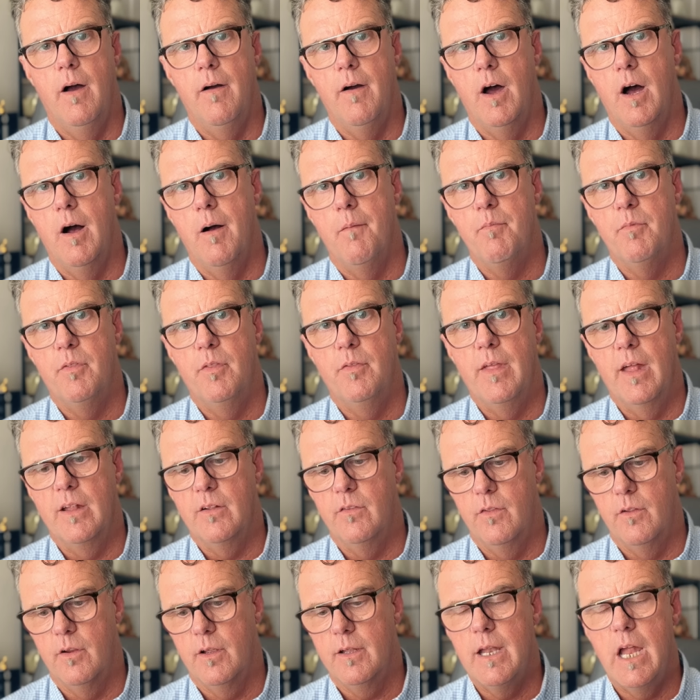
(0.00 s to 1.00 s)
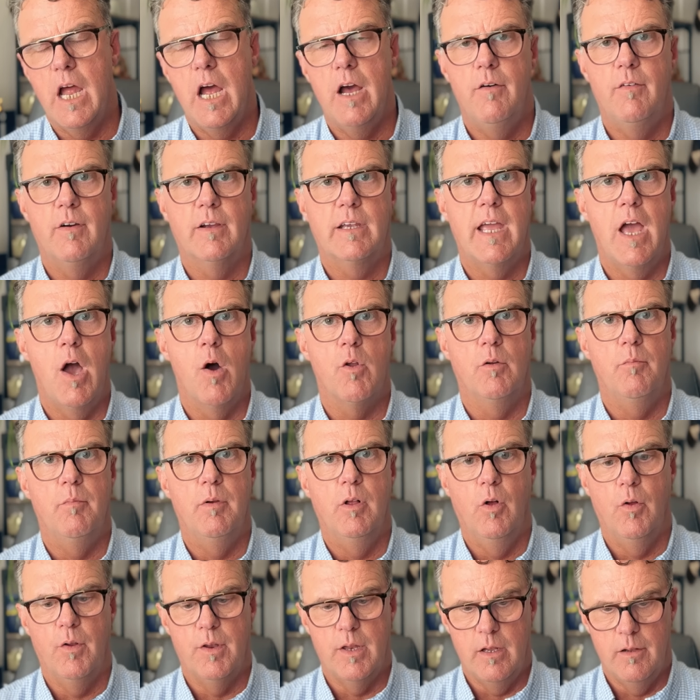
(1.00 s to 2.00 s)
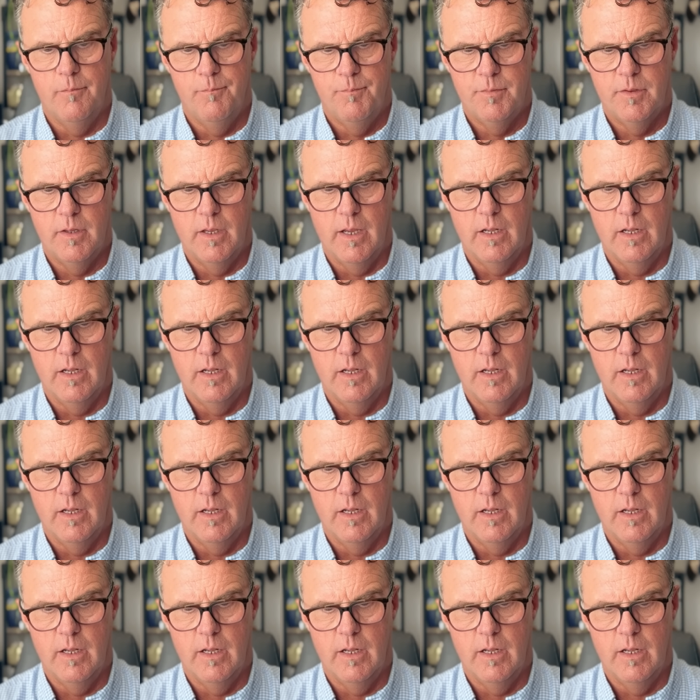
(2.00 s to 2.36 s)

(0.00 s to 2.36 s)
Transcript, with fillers: Um, that they're going to have accountability.